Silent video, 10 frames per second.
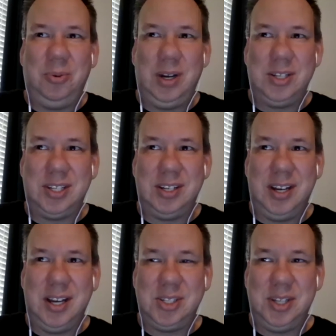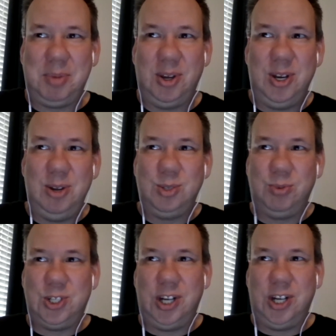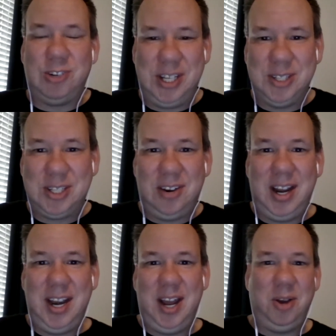is it? Some Good News with John Krasinski right now on